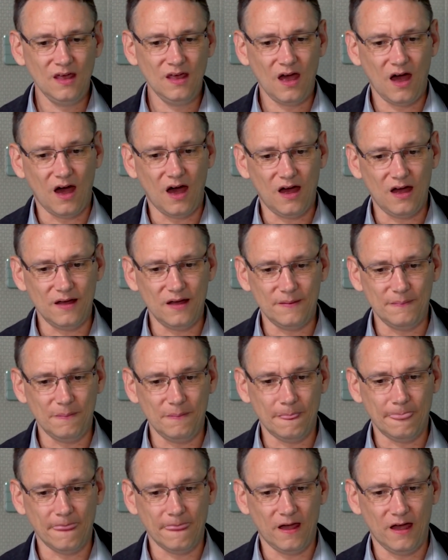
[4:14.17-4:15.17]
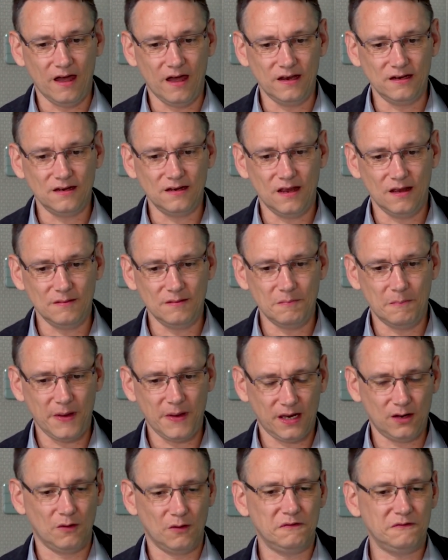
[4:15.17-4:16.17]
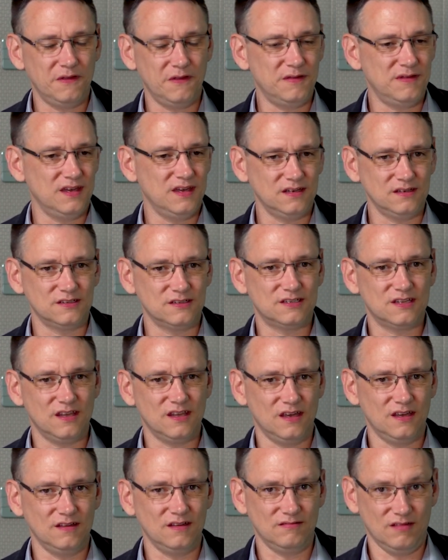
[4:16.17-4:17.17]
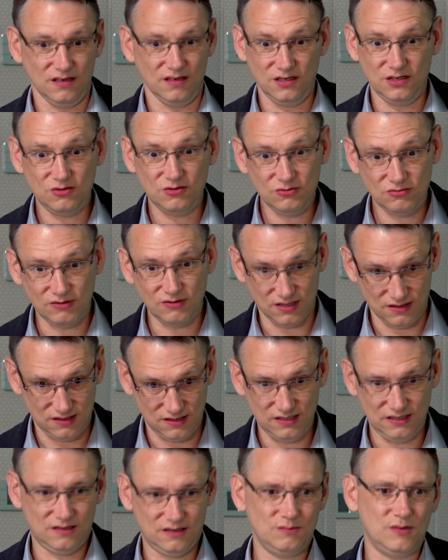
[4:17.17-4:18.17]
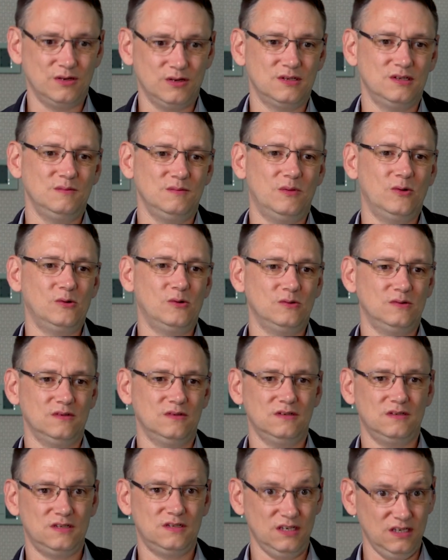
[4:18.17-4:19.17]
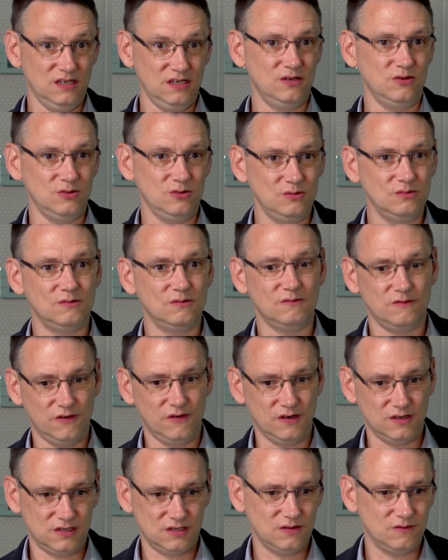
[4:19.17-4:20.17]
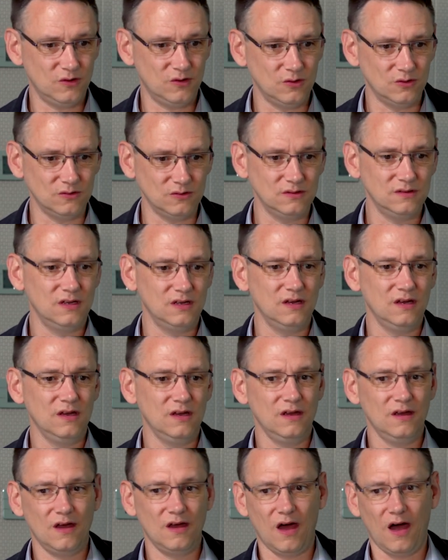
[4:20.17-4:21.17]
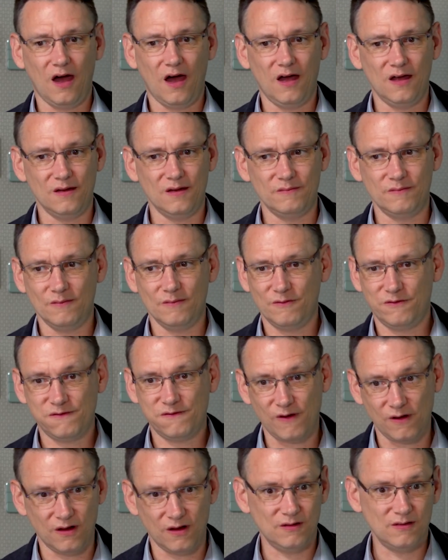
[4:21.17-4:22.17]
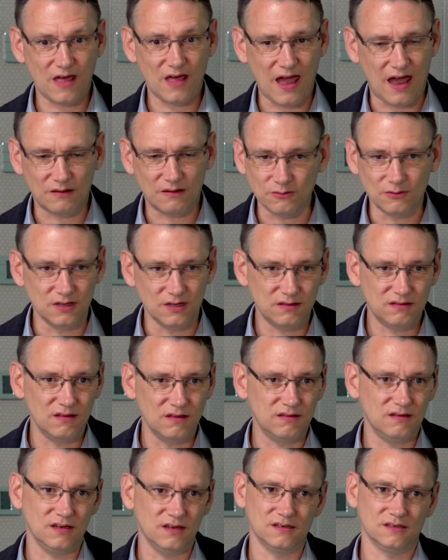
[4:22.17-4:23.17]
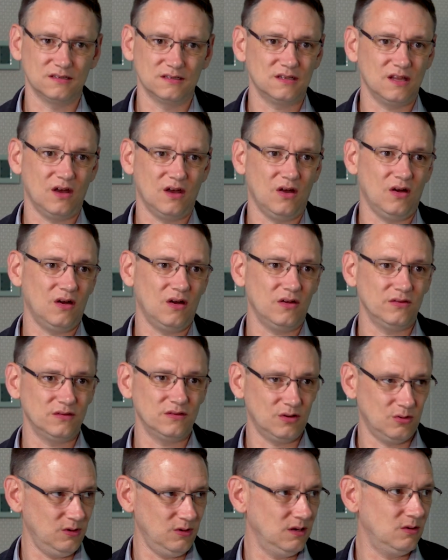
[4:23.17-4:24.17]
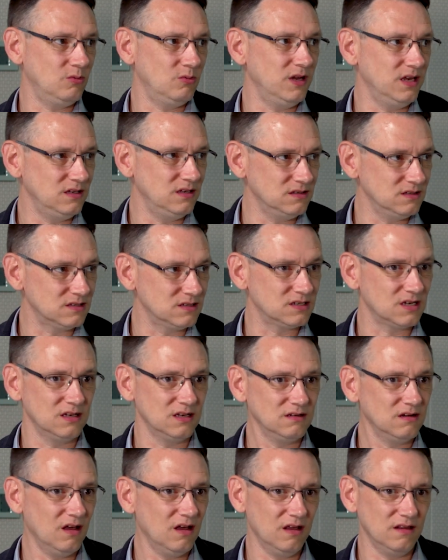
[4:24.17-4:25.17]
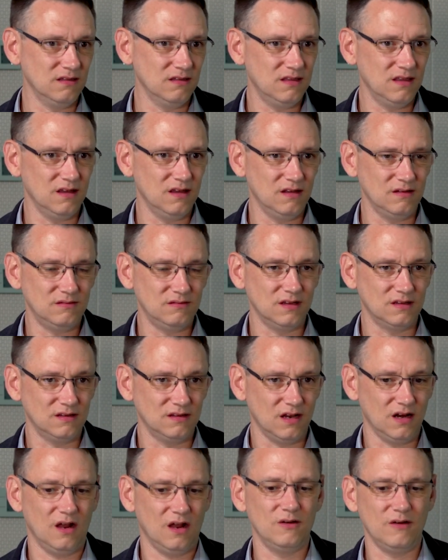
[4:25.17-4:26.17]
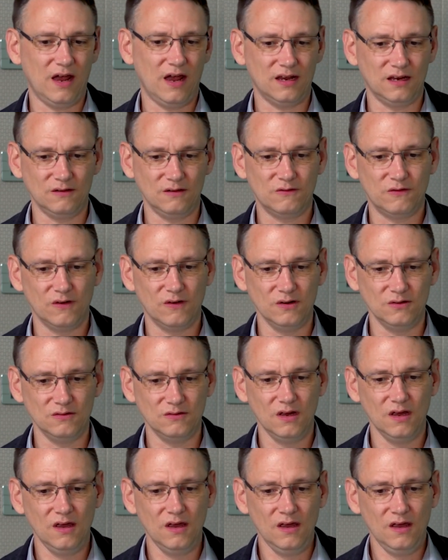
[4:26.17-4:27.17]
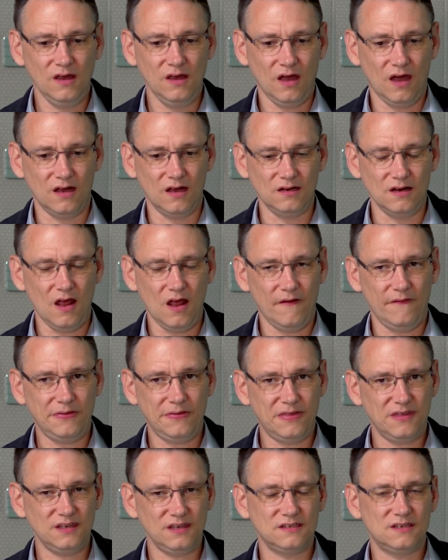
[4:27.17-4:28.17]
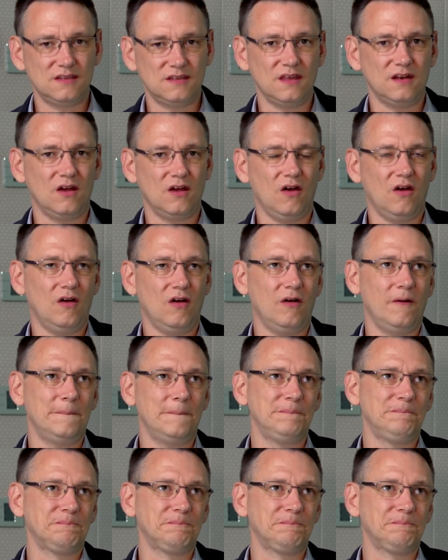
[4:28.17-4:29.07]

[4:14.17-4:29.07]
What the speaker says: And pick off the things that you consider most important to you first of all. Follow that with the things that are the quick wins and the low-hanging fruit, and things that are